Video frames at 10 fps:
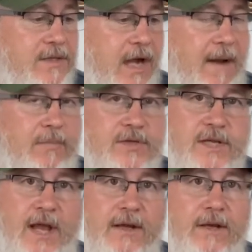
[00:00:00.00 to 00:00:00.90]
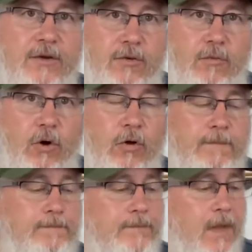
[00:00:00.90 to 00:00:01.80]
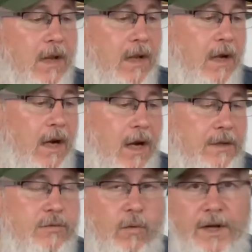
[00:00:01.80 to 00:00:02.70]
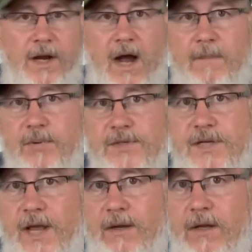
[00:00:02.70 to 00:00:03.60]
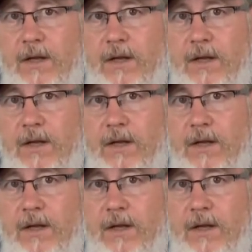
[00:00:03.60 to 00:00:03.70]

9% new wool. 29%